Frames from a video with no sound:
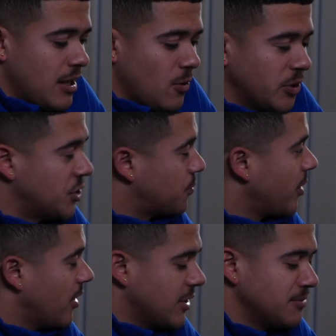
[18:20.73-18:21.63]
which is
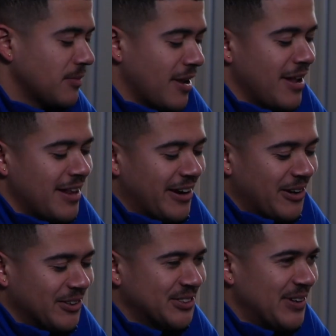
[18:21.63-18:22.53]
pretty awesome. And I
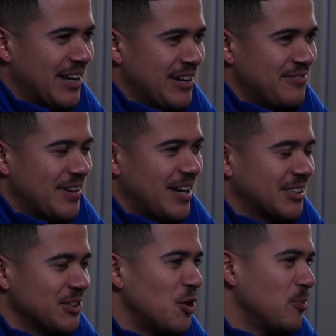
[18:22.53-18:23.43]
also have
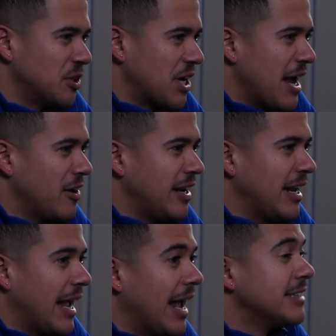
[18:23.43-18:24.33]
Snohomish
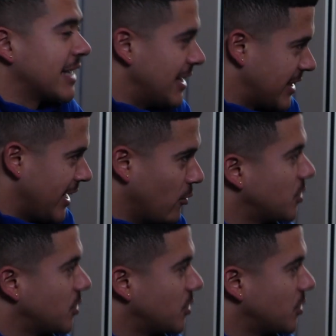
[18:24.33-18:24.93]
County and Skagit County,